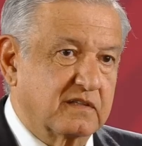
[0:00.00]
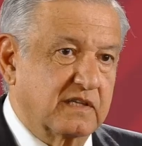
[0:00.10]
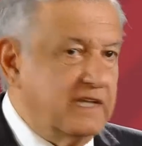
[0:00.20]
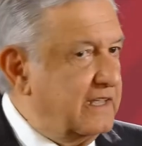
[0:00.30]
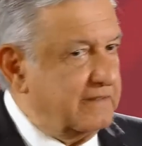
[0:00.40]

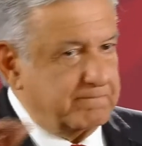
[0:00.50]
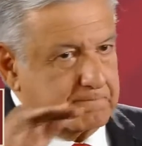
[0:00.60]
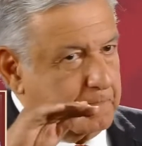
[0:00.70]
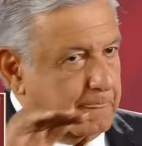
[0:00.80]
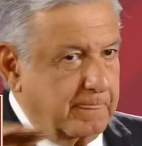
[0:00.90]
Y
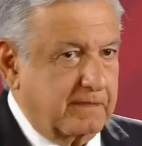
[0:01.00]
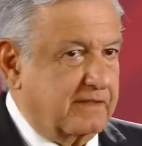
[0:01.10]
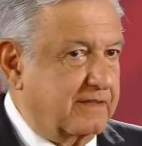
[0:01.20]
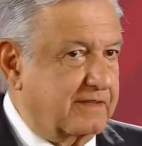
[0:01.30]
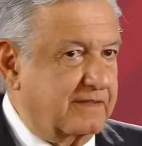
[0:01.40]

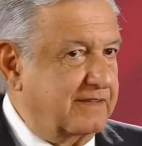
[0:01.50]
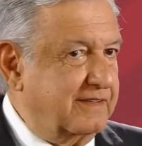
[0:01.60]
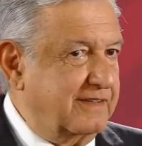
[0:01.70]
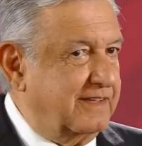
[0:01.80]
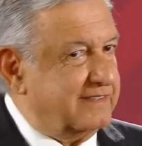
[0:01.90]

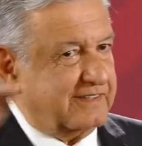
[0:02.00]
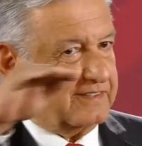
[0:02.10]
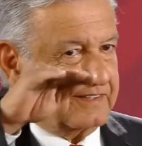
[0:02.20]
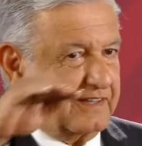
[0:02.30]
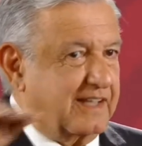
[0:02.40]
esa
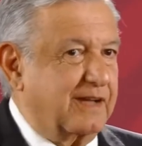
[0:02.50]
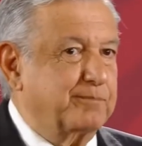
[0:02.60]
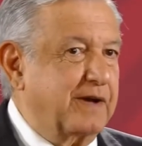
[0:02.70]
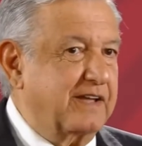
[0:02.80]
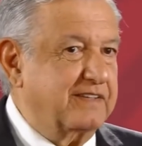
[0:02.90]
es la
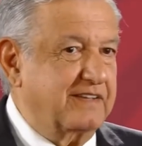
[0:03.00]
campaña.